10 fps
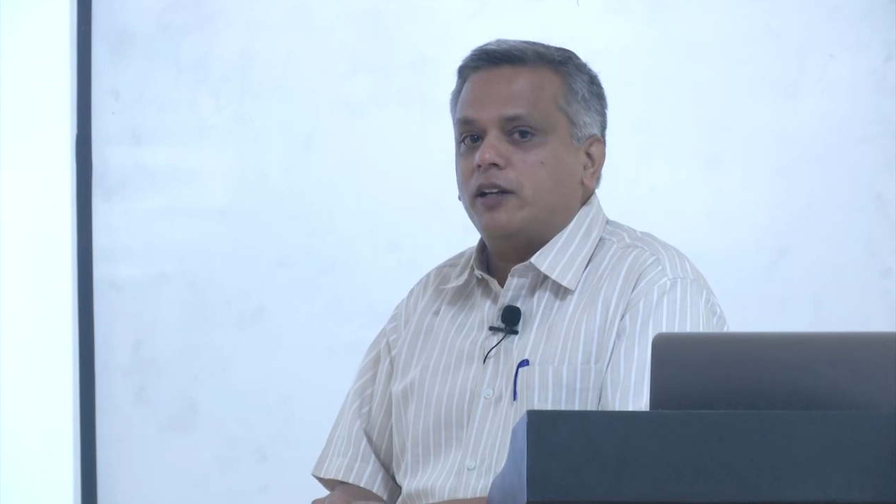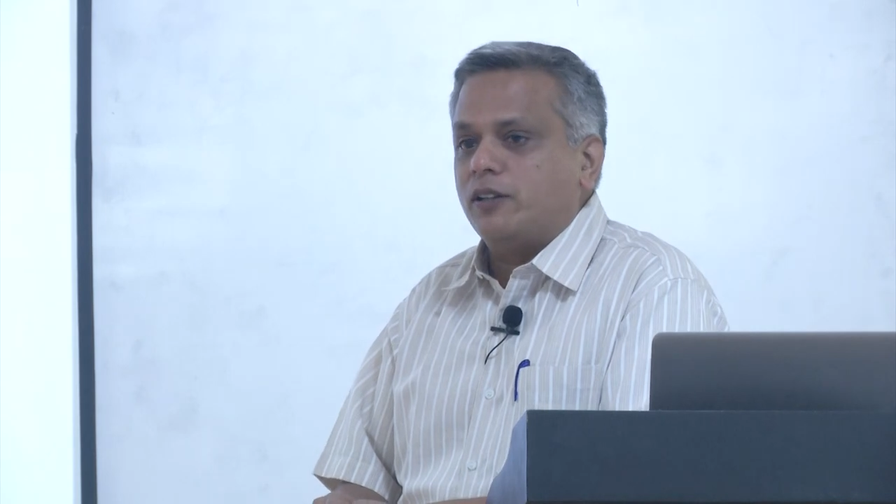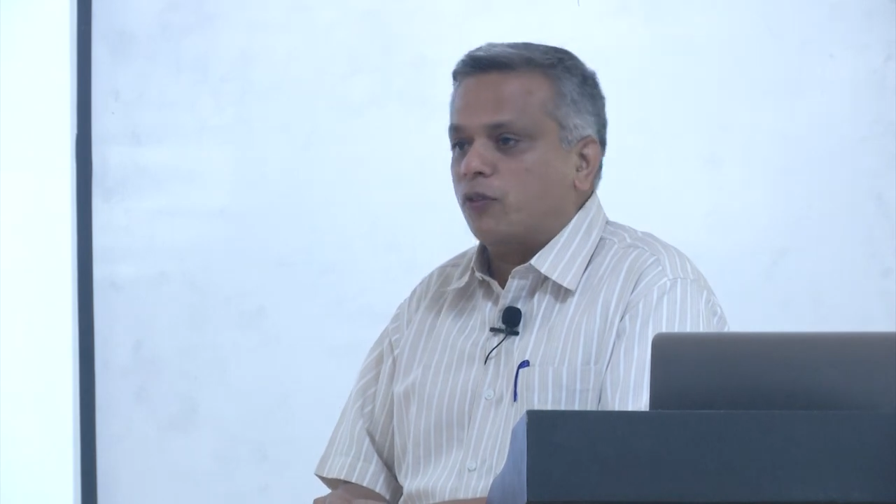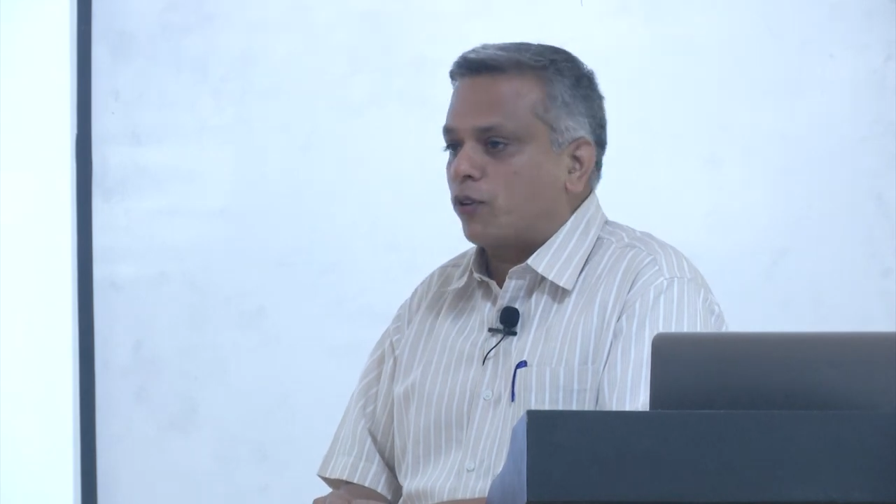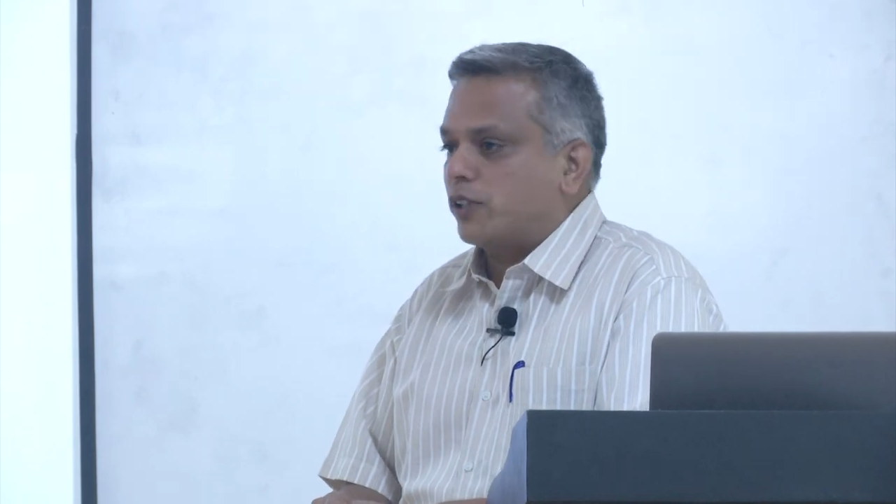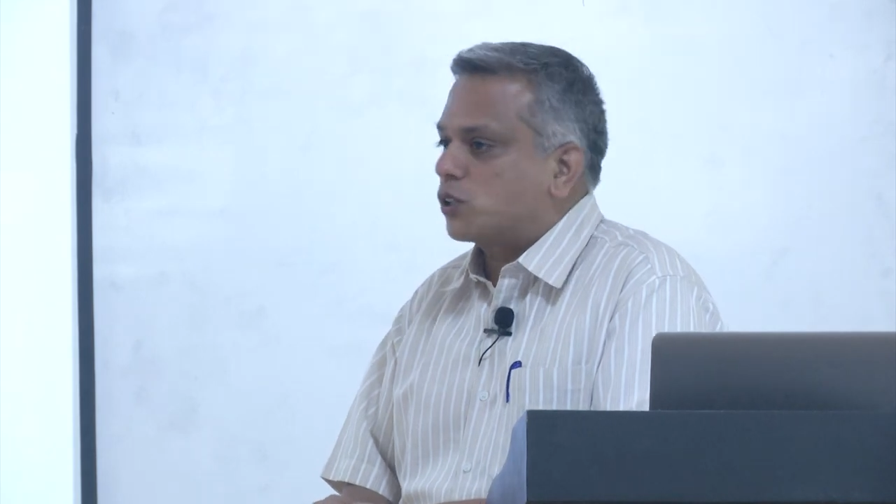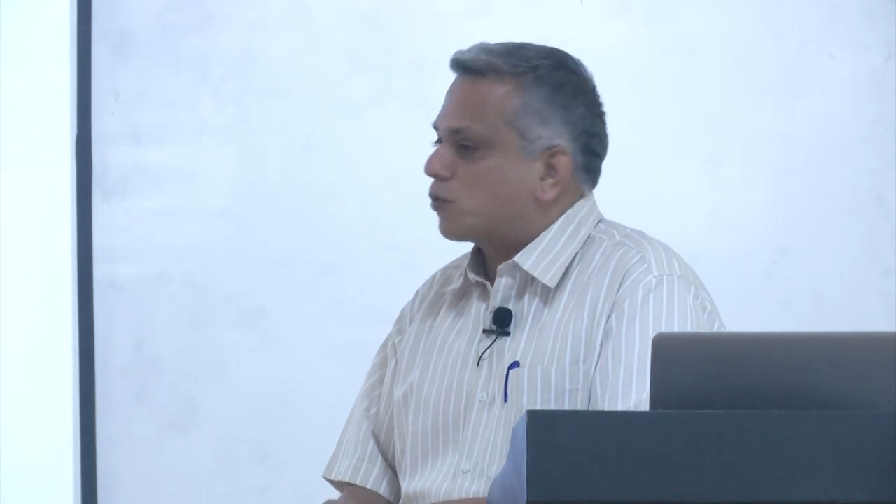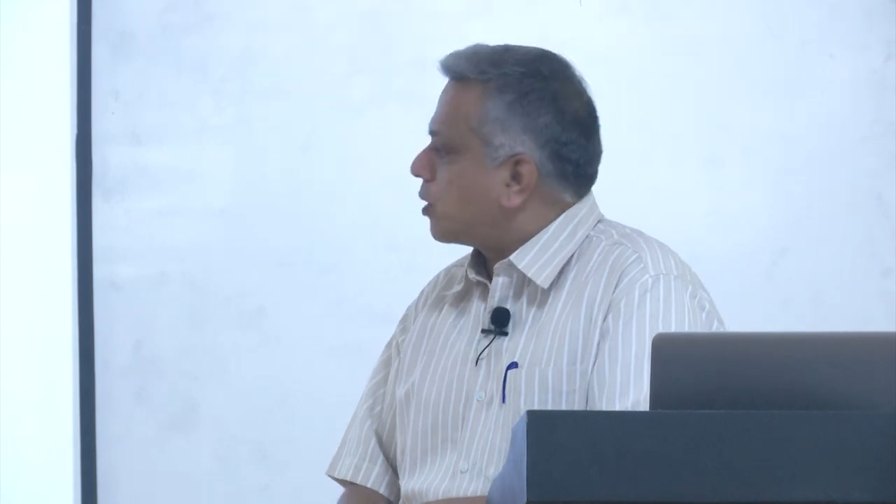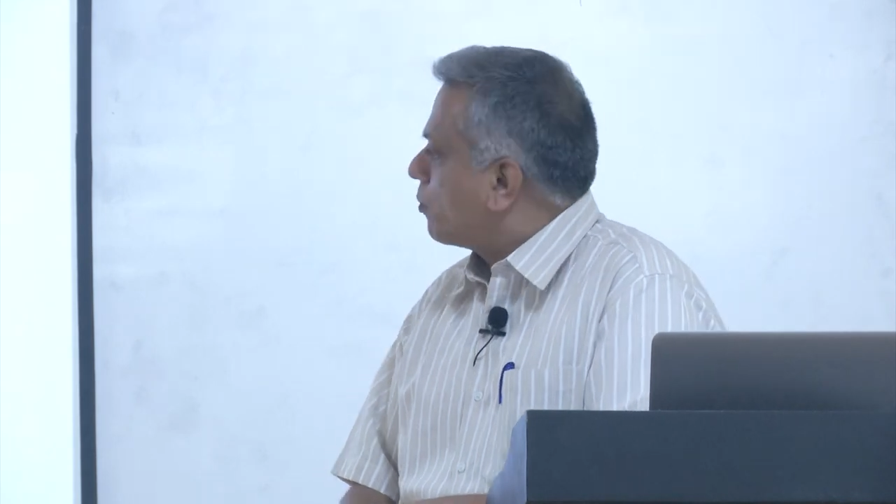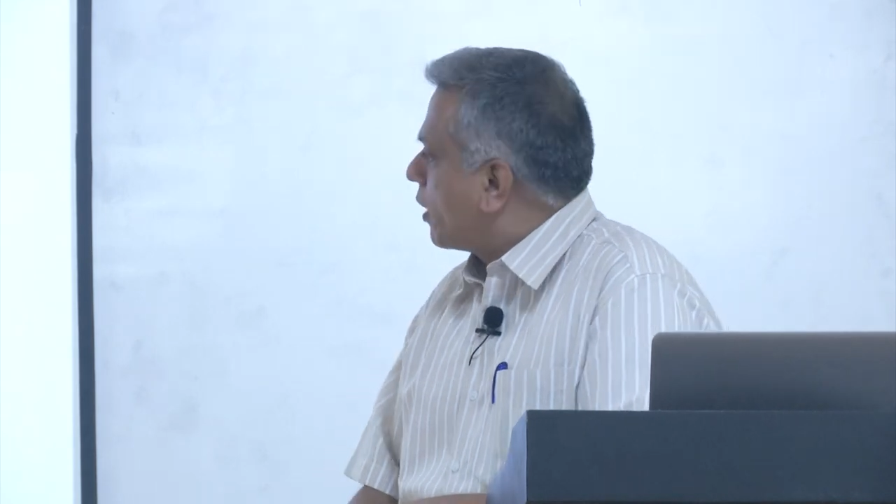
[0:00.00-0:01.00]
a difference
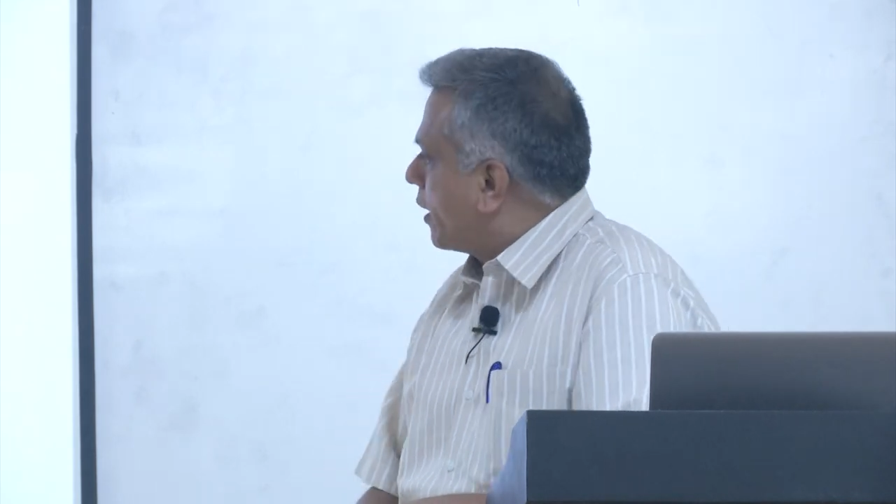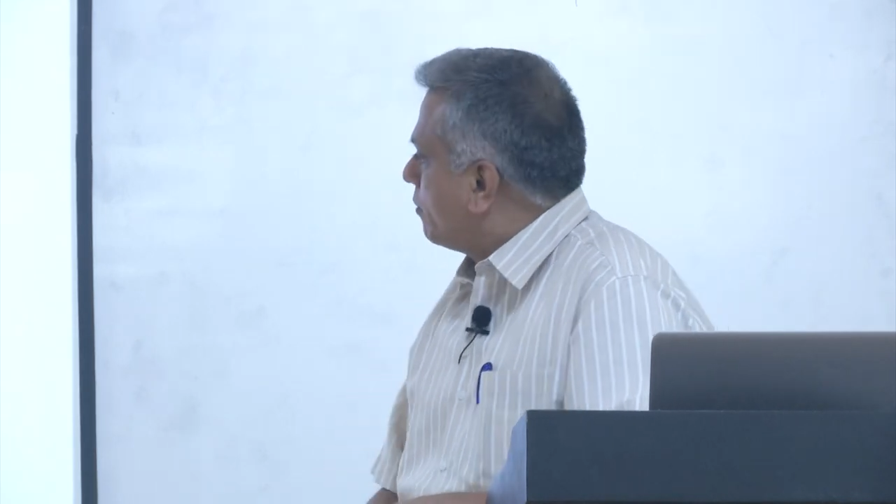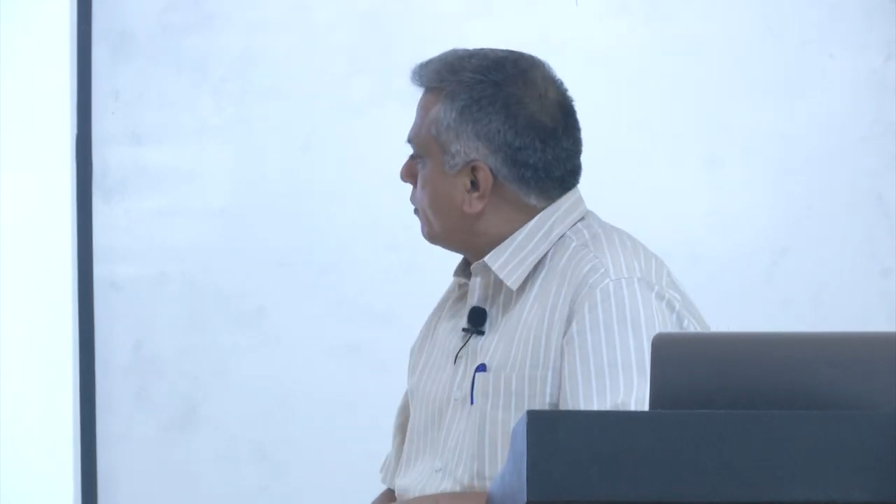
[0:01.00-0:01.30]
of some kind.